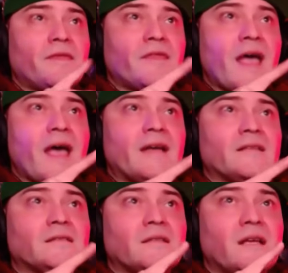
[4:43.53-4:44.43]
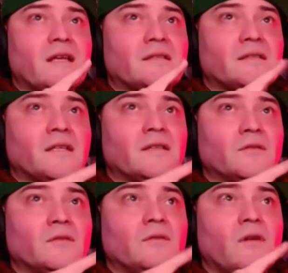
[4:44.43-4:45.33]
That's a
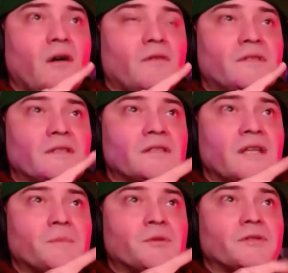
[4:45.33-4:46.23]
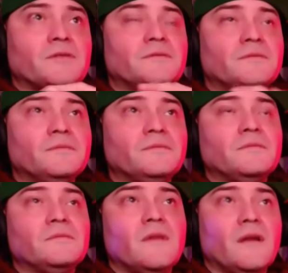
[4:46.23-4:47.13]
signal of deception
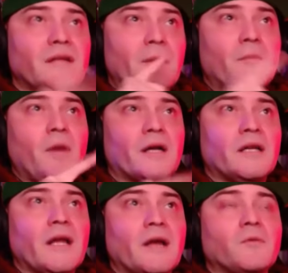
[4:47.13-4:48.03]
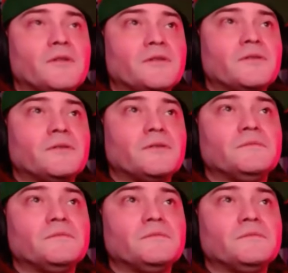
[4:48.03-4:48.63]
in that body language.